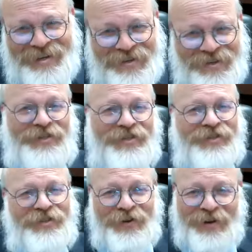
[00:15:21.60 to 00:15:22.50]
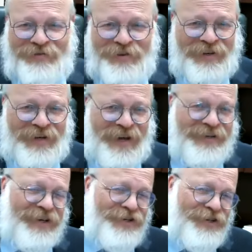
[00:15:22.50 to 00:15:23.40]
So that's the story of
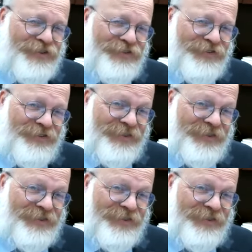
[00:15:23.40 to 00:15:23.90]
reincarnation.